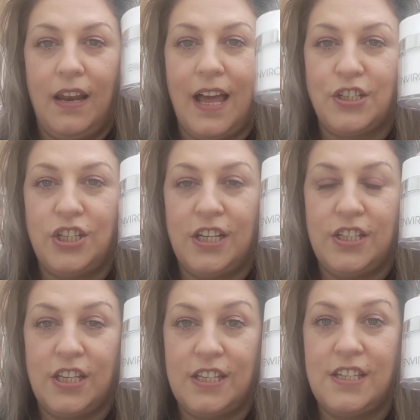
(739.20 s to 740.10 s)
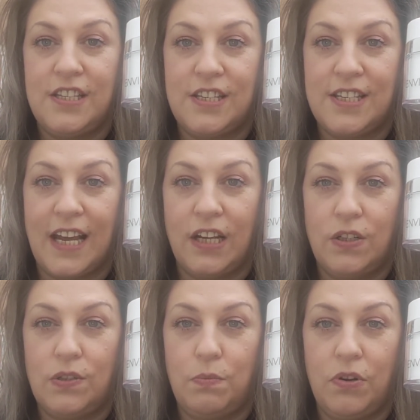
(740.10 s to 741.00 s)
last year. So this is the
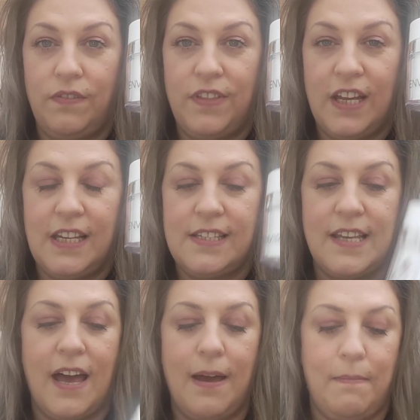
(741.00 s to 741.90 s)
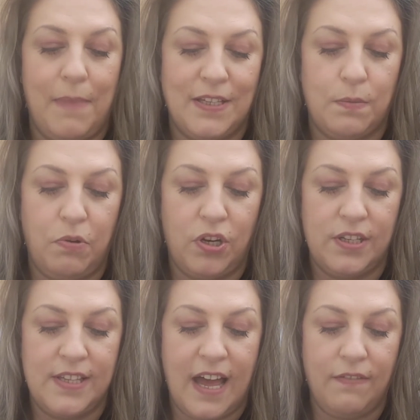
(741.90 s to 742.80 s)
second one of these mask
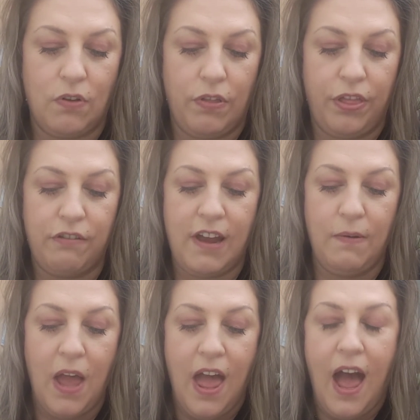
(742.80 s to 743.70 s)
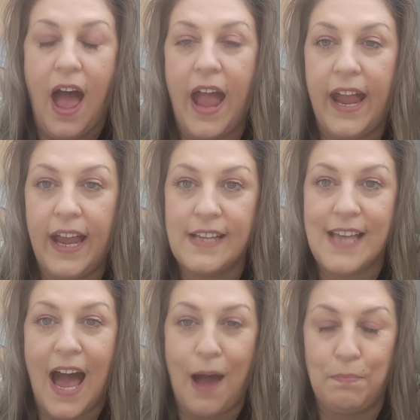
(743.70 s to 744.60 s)
products that I've gone through. It
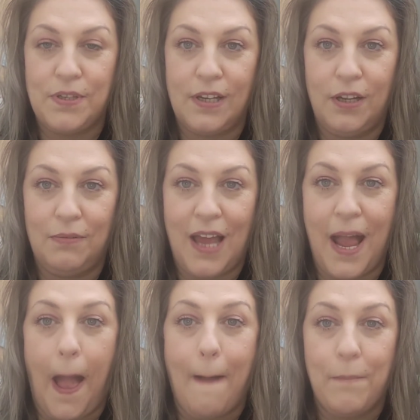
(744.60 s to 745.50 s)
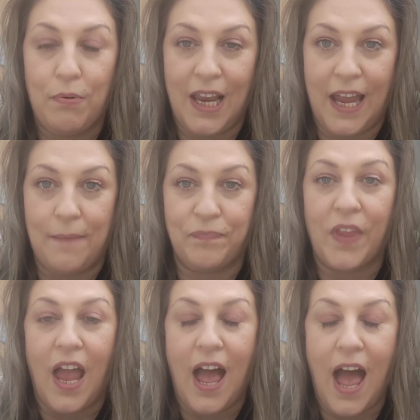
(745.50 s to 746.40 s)
is absolutely brilliant.
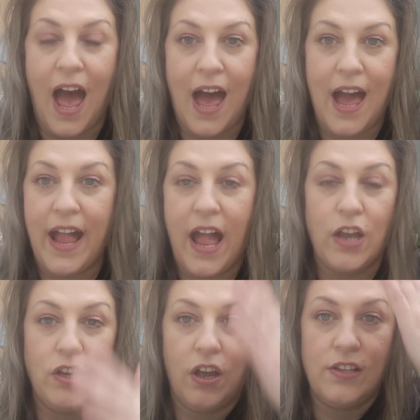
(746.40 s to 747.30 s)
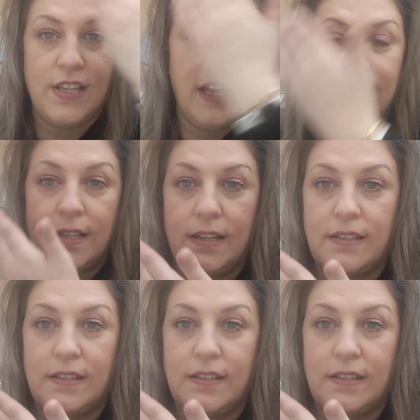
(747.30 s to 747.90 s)
I noticed the